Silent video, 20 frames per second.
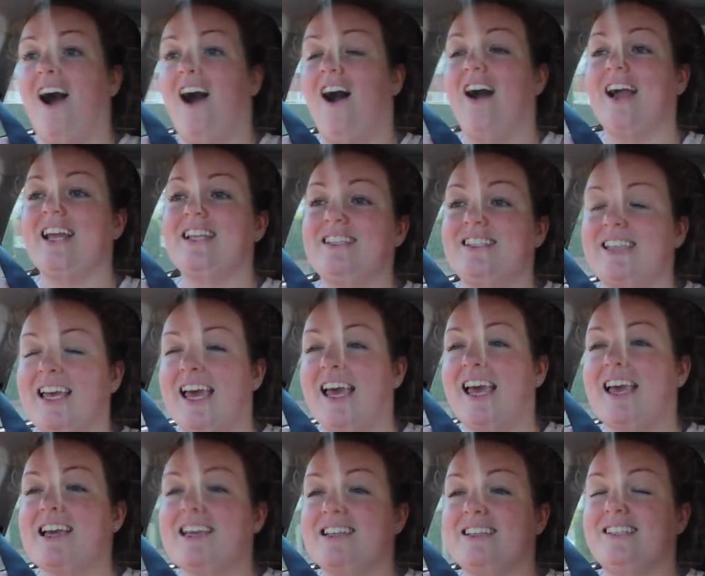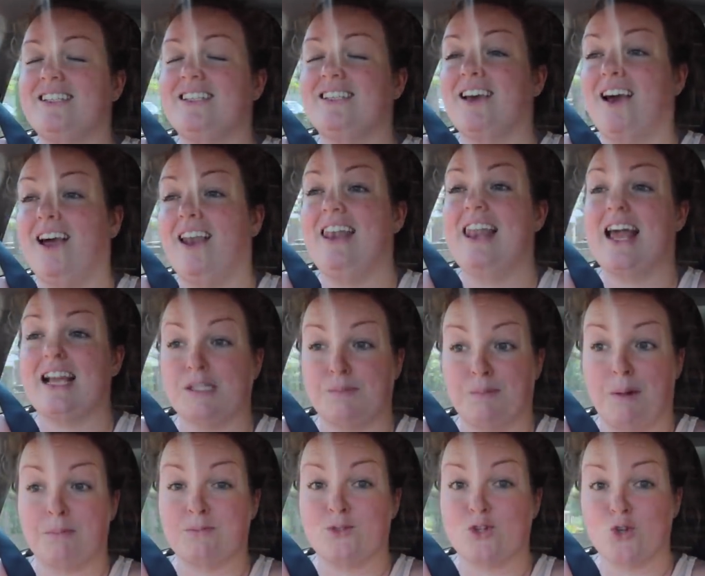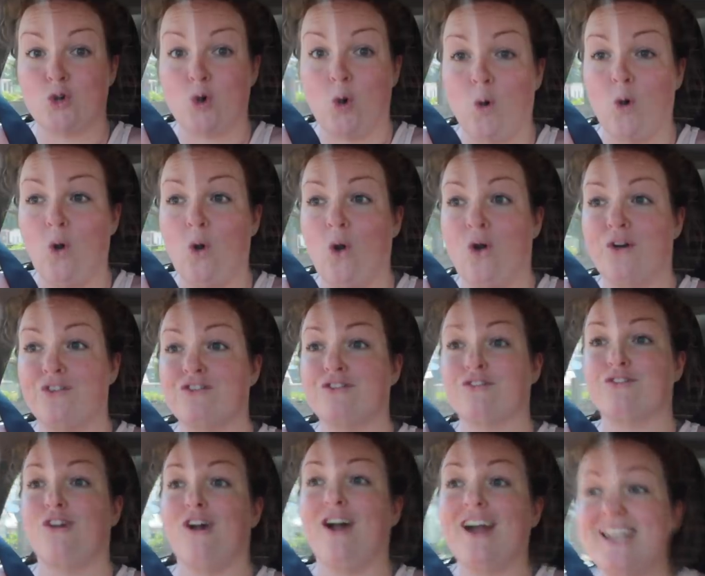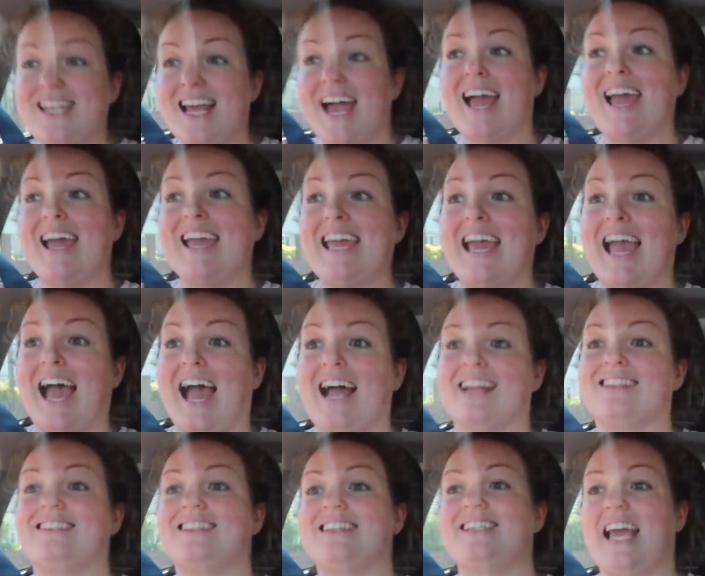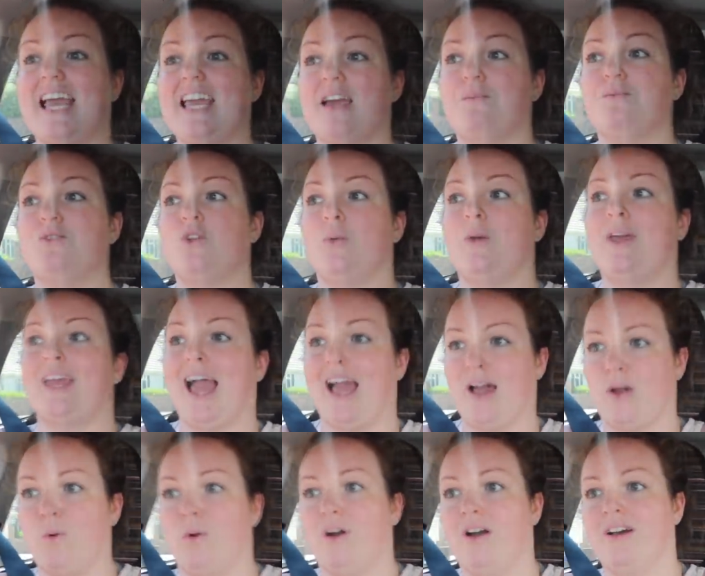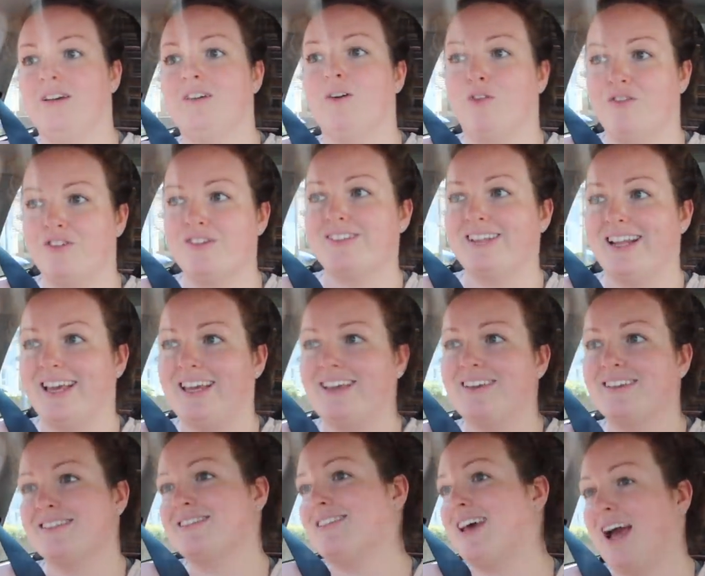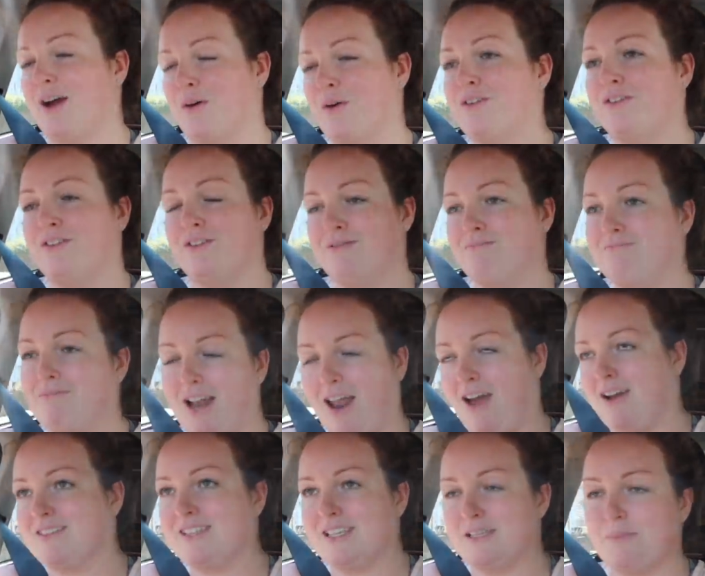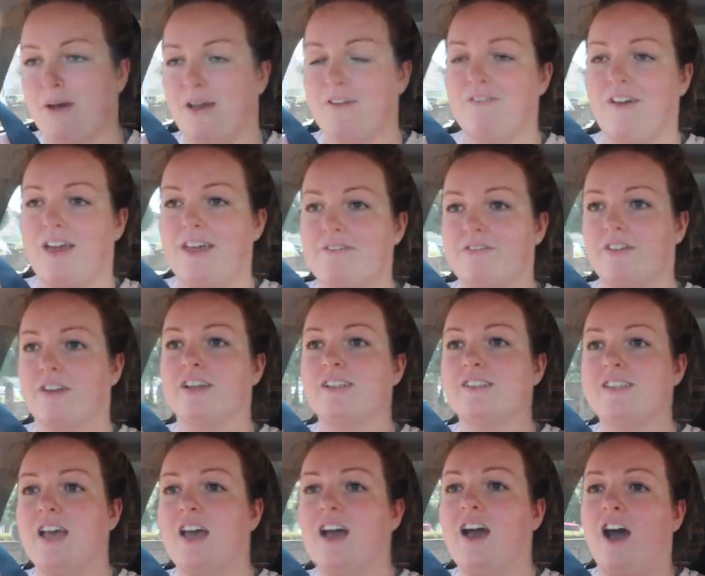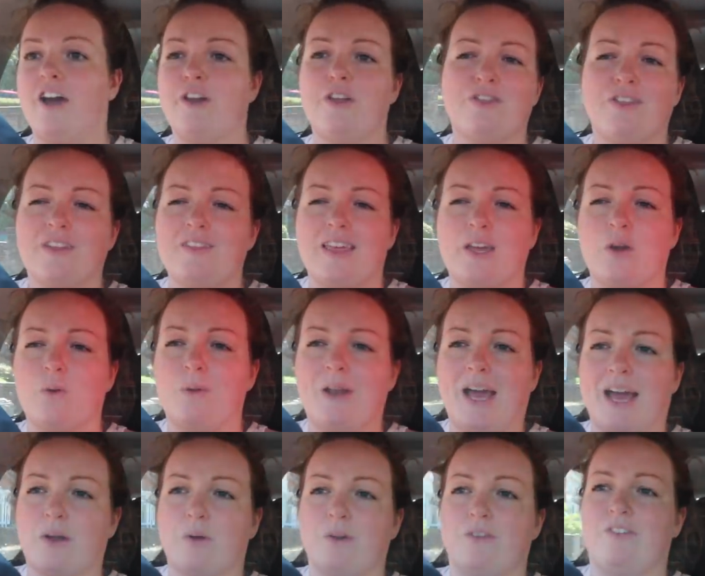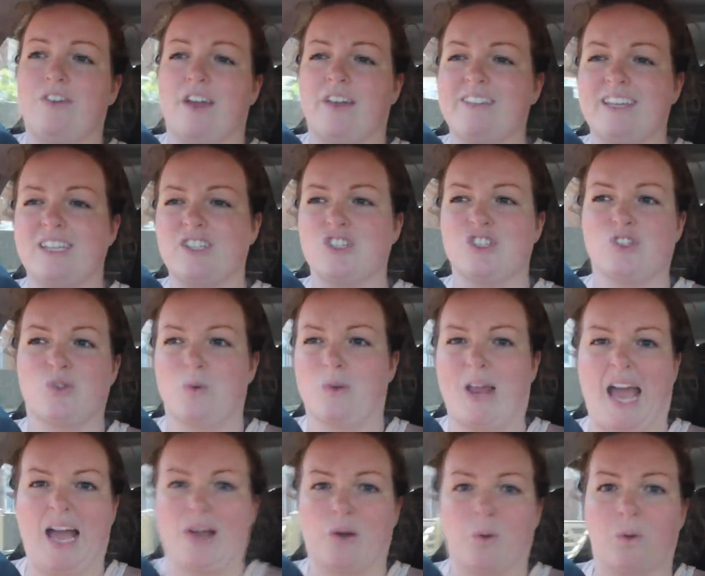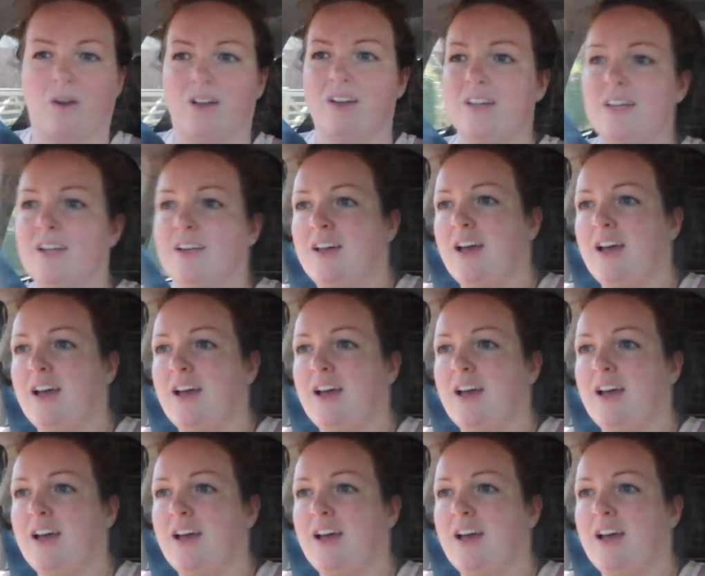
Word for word: I did legs, bumps and core on Friday and today I'm doing aqua, obviously, because aqua class is my favorite. I don't think they call it aqua fit, I think it's just called aqua.